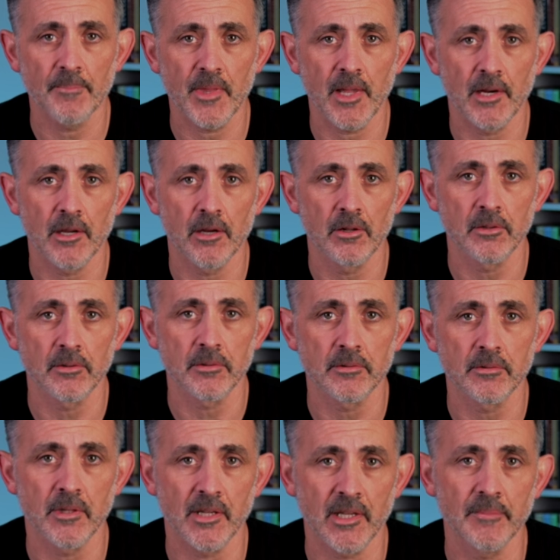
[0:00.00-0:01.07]
And I'll,
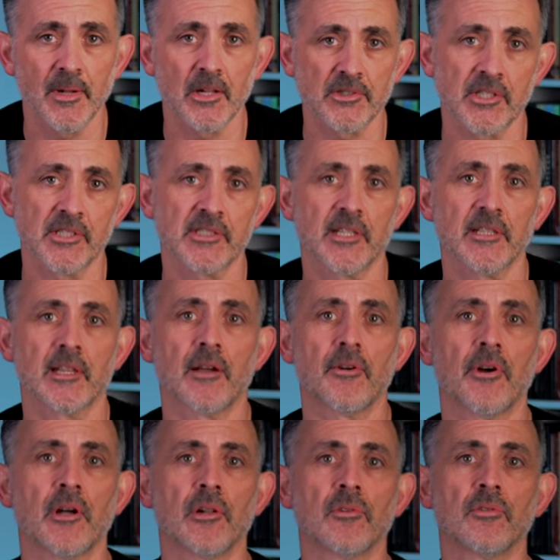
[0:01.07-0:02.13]
the emails I send
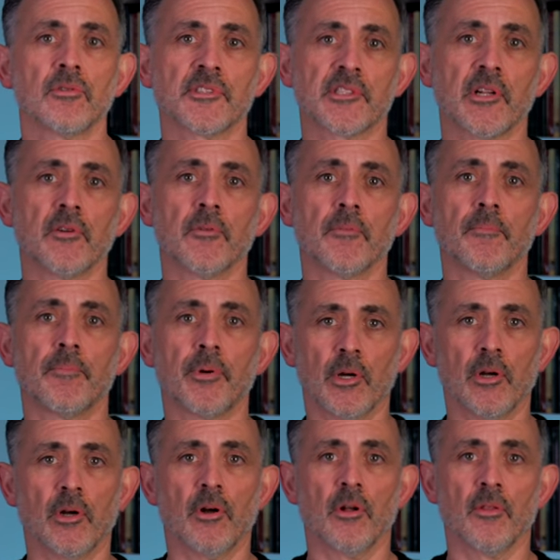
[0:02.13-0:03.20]
out, I'll also
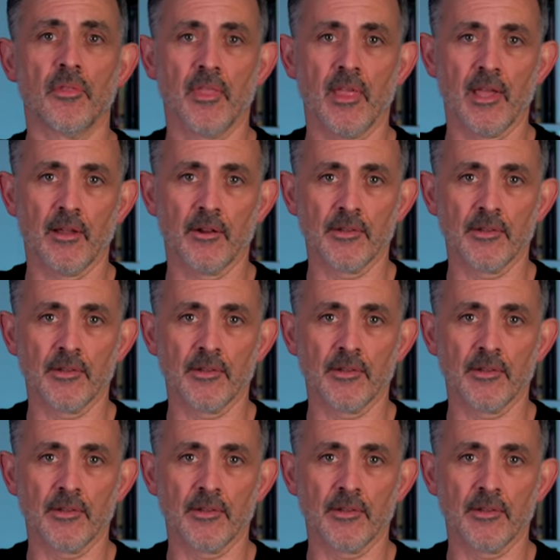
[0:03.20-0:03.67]
put on there.